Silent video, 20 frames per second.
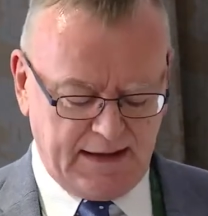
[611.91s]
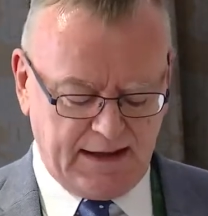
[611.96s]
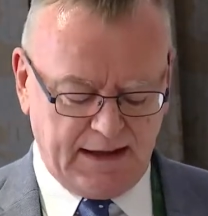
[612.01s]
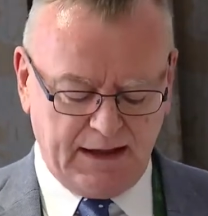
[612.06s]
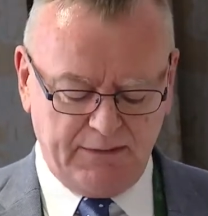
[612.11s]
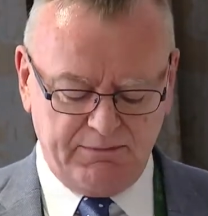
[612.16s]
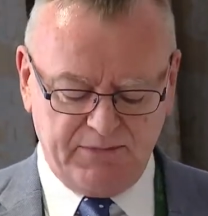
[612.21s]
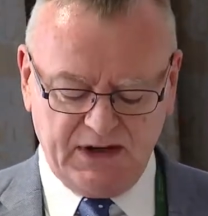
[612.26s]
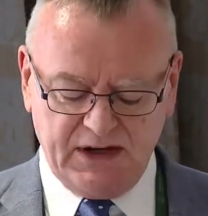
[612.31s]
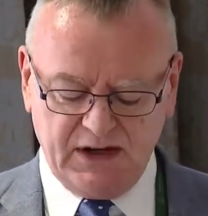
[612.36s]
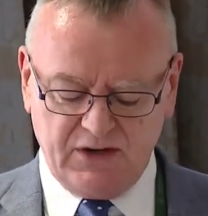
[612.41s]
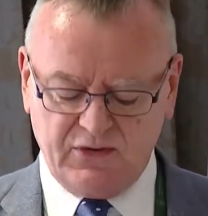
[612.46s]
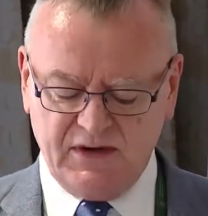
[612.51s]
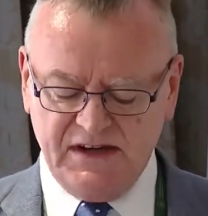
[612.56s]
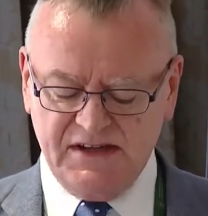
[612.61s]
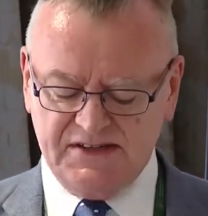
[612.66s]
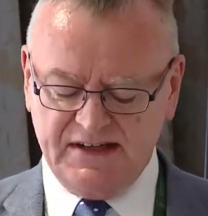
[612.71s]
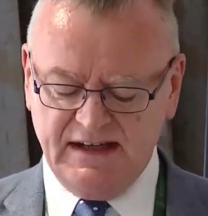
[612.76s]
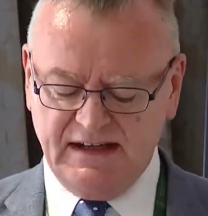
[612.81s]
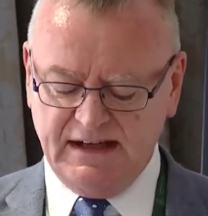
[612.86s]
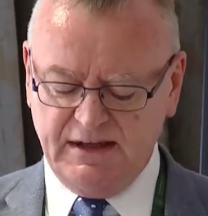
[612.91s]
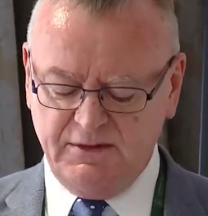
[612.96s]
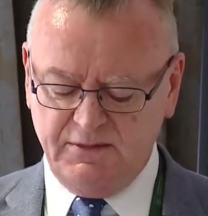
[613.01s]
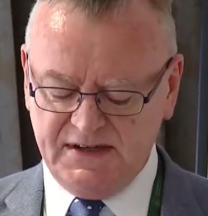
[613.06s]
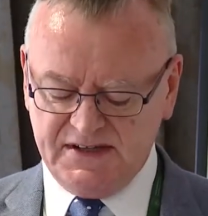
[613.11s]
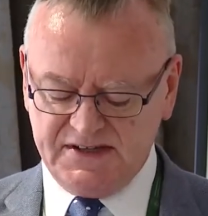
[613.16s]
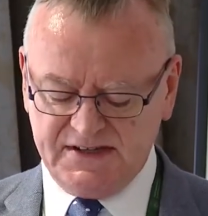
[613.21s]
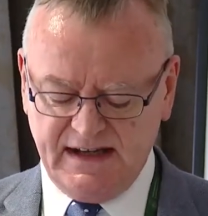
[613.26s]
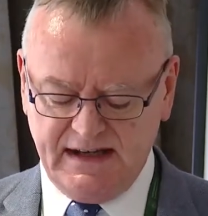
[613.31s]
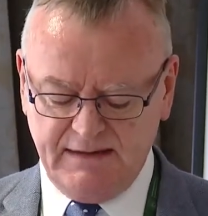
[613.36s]
but increasingly
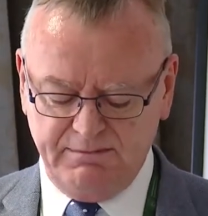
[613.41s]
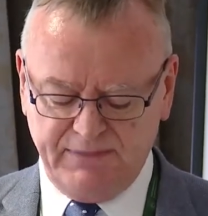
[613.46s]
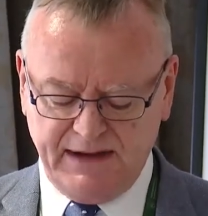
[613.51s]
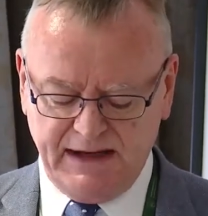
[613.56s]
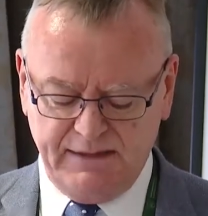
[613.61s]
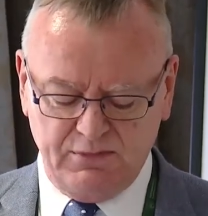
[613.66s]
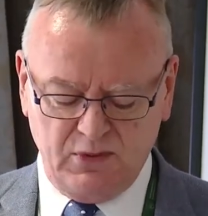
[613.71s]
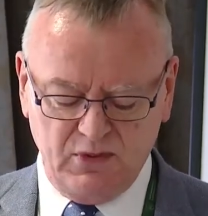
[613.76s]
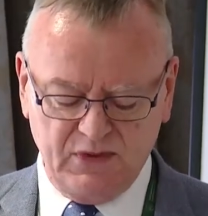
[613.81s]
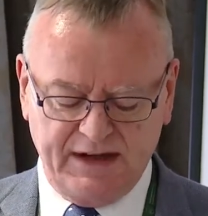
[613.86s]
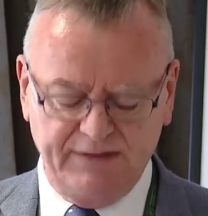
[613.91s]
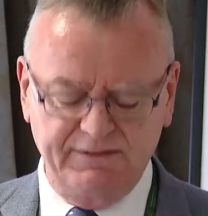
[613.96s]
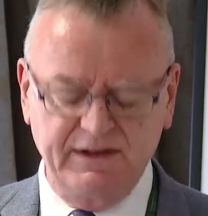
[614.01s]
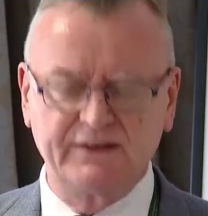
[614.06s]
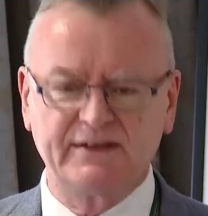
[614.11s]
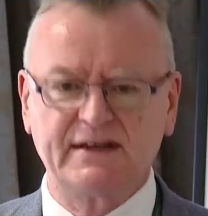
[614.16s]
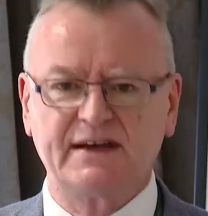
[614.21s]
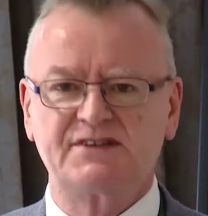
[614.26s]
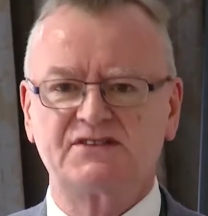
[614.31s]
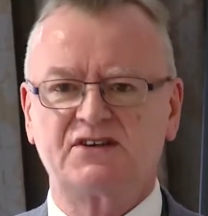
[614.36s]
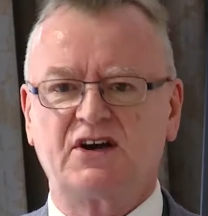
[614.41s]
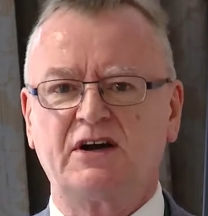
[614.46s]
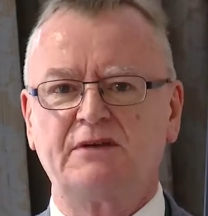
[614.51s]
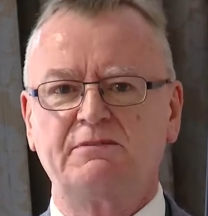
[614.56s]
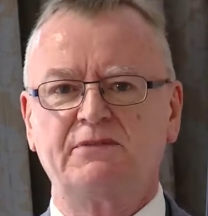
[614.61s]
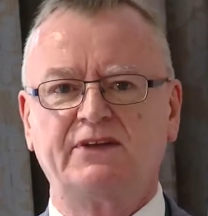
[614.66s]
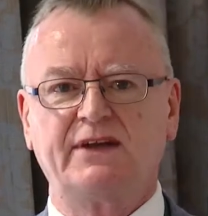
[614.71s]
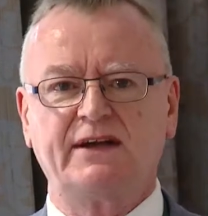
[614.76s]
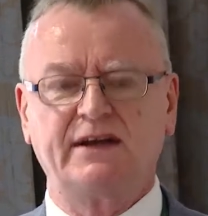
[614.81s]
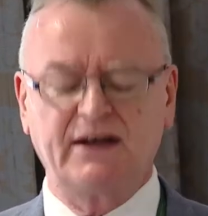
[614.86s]
we're seeing people giving their
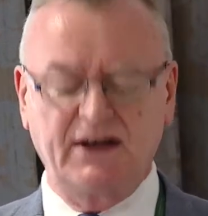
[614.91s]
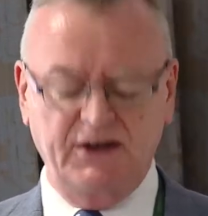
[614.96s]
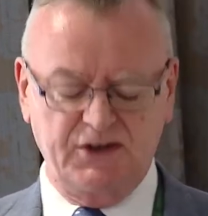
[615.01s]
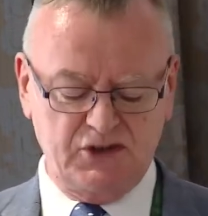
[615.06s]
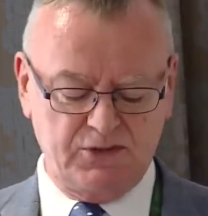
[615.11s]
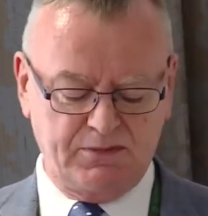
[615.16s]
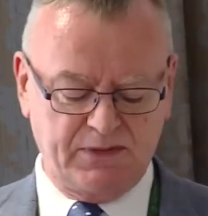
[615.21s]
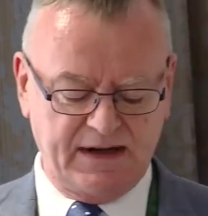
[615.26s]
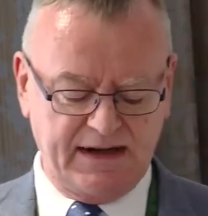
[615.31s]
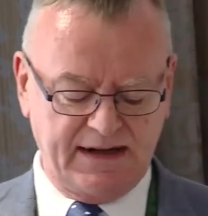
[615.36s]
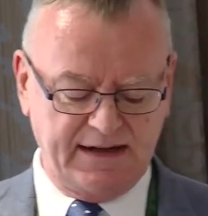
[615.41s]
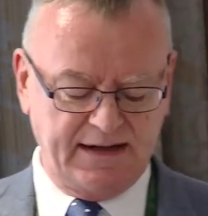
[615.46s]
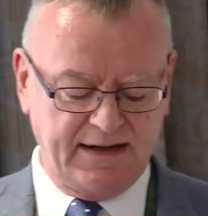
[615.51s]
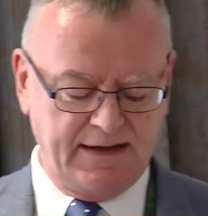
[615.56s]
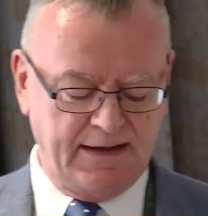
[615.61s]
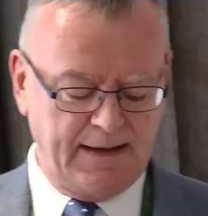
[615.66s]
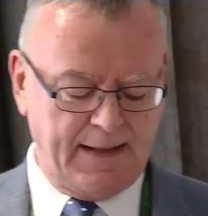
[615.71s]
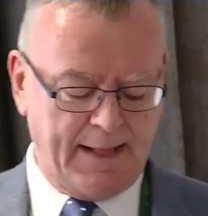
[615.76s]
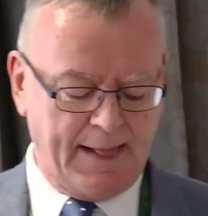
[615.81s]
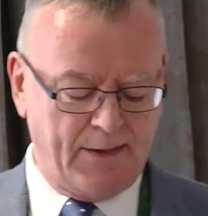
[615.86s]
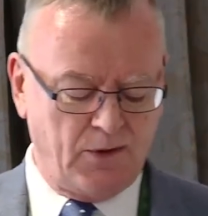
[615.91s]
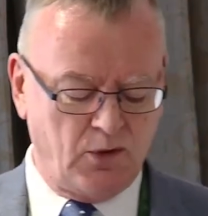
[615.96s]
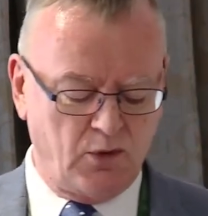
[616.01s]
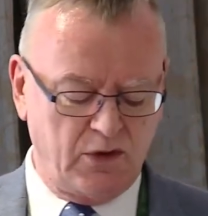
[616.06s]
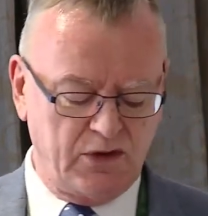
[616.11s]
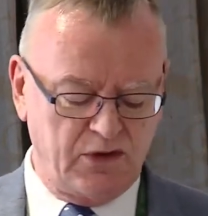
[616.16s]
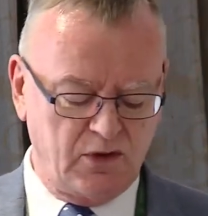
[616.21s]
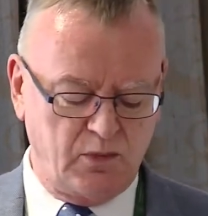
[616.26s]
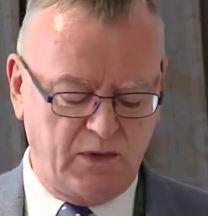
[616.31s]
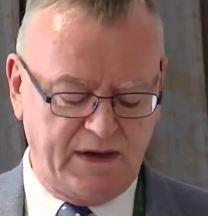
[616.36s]
time in their lunch break
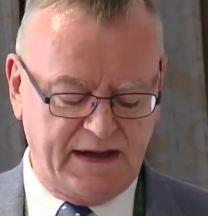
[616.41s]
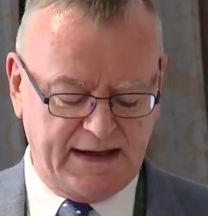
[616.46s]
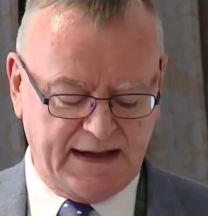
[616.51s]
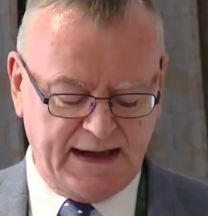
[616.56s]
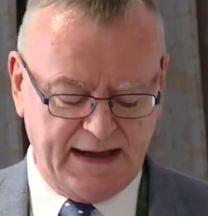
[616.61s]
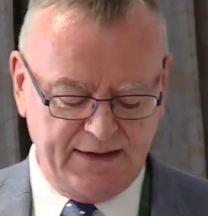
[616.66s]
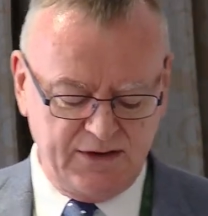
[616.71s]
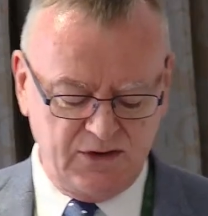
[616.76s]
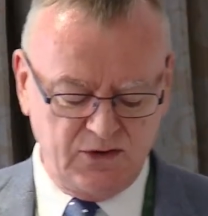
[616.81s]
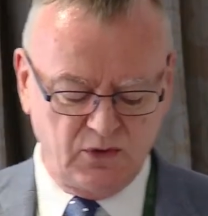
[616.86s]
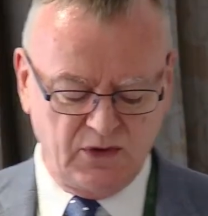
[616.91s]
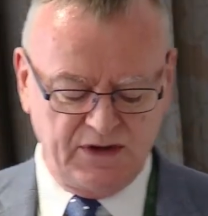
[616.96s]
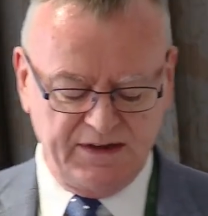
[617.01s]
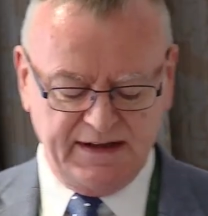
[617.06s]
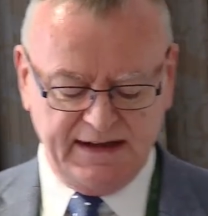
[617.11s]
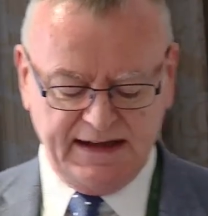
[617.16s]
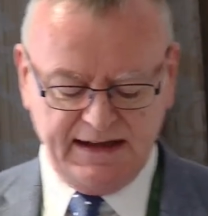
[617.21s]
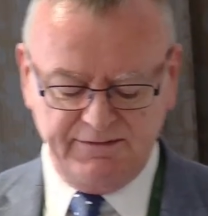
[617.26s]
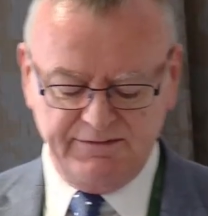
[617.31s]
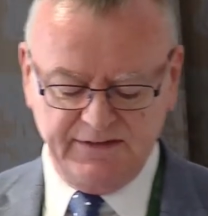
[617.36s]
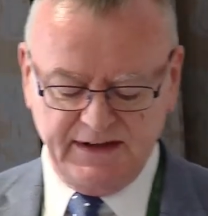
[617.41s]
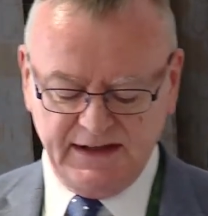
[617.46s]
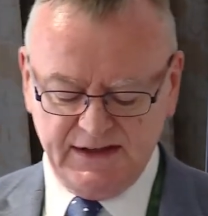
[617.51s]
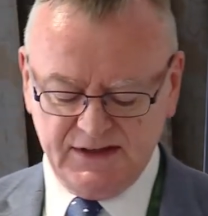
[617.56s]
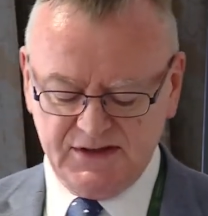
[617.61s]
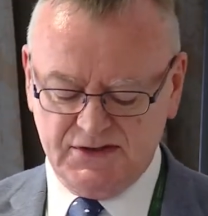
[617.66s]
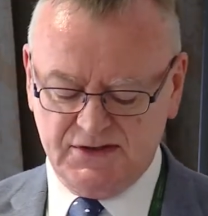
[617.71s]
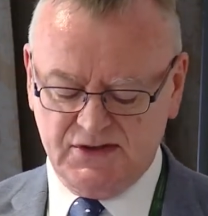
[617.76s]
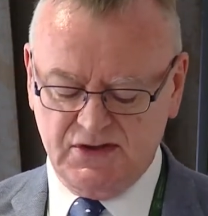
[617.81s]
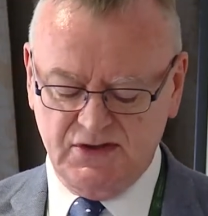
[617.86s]
or at the weekend or in the
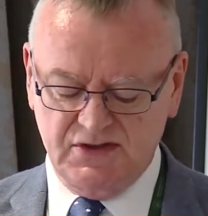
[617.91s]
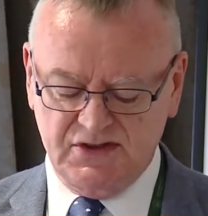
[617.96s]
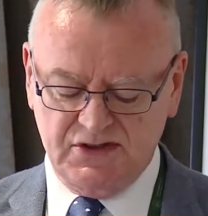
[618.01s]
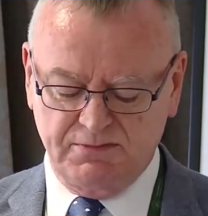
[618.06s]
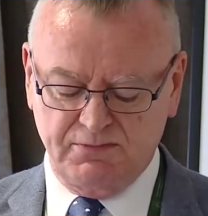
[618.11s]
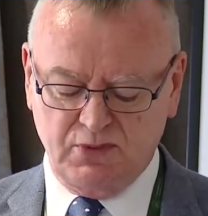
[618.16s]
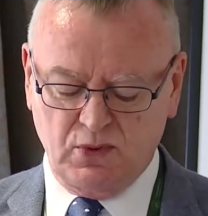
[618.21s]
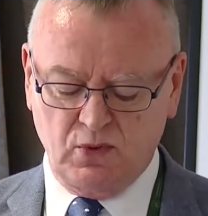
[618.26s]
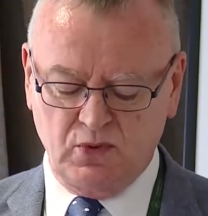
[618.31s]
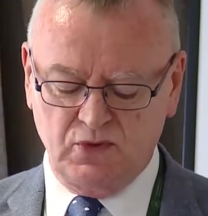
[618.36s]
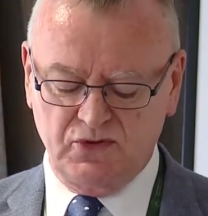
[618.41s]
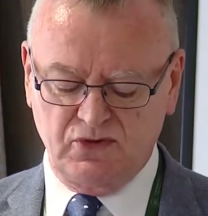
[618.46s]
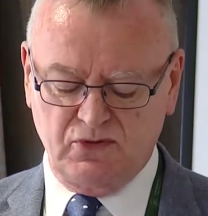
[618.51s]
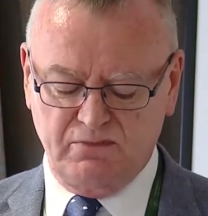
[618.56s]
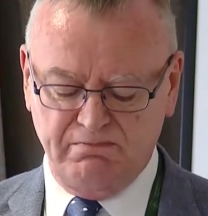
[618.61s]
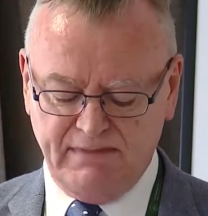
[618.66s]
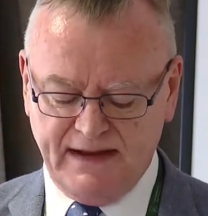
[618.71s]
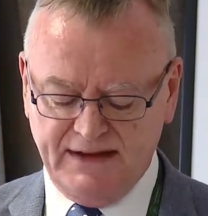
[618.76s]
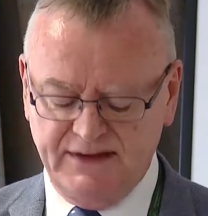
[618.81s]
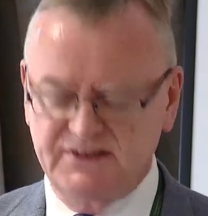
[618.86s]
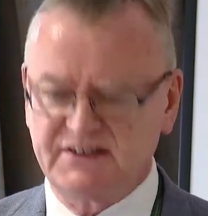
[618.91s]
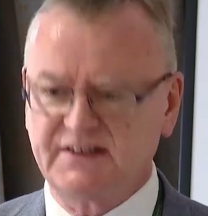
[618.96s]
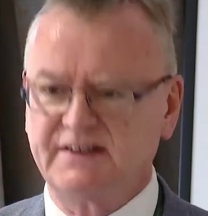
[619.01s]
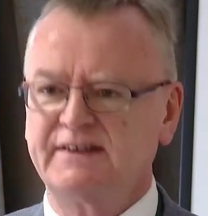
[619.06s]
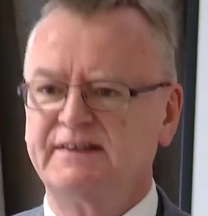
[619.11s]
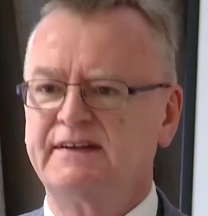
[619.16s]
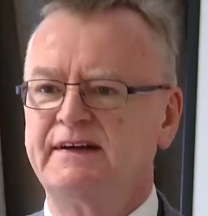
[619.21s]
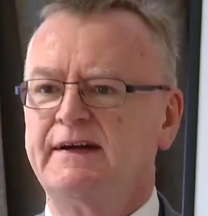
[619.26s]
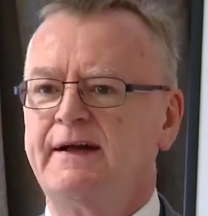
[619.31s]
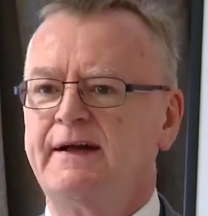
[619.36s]
evenings to support or mentor